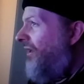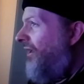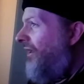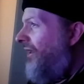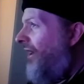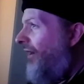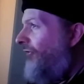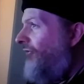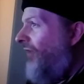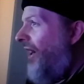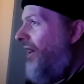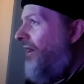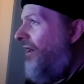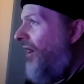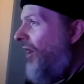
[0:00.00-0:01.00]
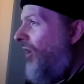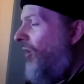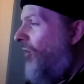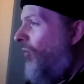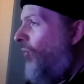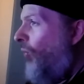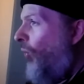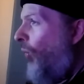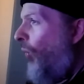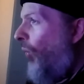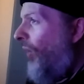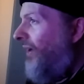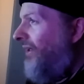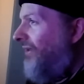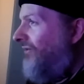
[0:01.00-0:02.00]
yeah, Frank uh,
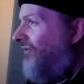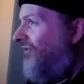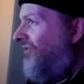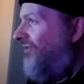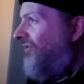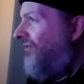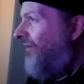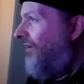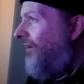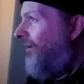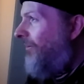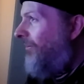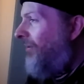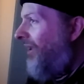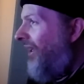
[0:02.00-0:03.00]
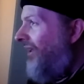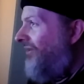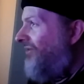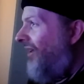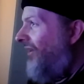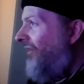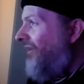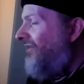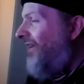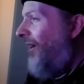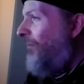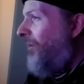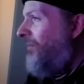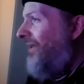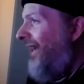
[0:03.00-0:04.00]
Wuyts plays on this
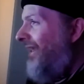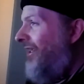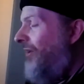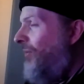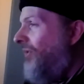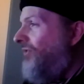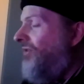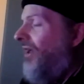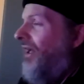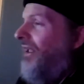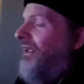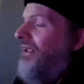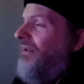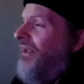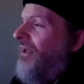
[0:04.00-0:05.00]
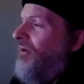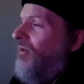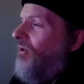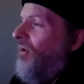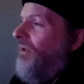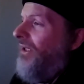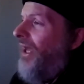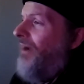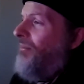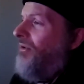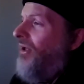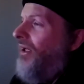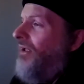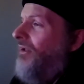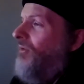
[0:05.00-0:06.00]
album. Yeah, he was. Uh, he later
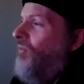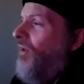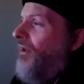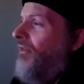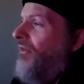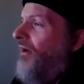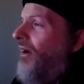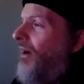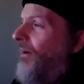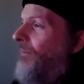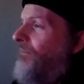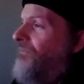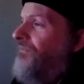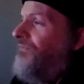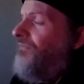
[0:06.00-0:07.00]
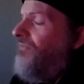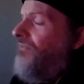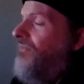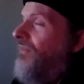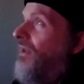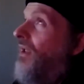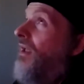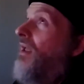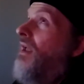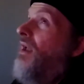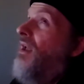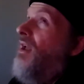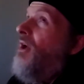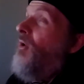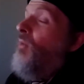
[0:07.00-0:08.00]
collaborated with um,
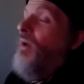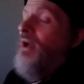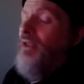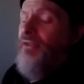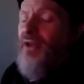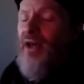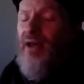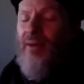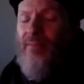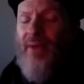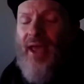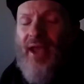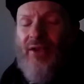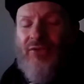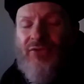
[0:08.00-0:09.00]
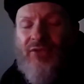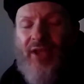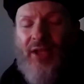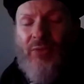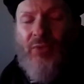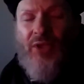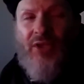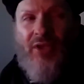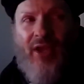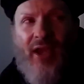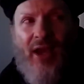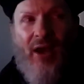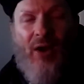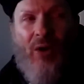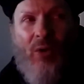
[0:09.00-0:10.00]
with um, ex Henry
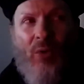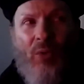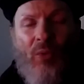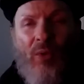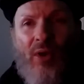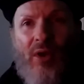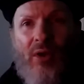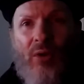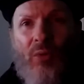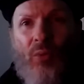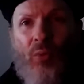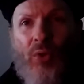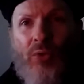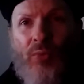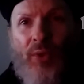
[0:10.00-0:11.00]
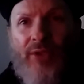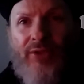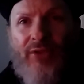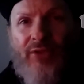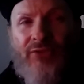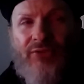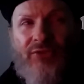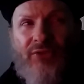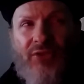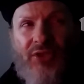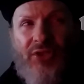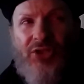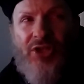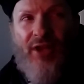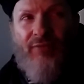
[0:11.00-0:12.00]
Cow woodwindist
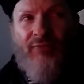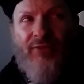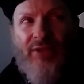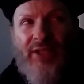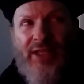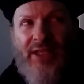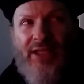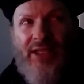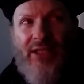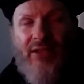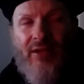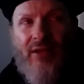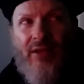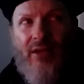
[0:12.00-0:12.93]
Geoff Leigh,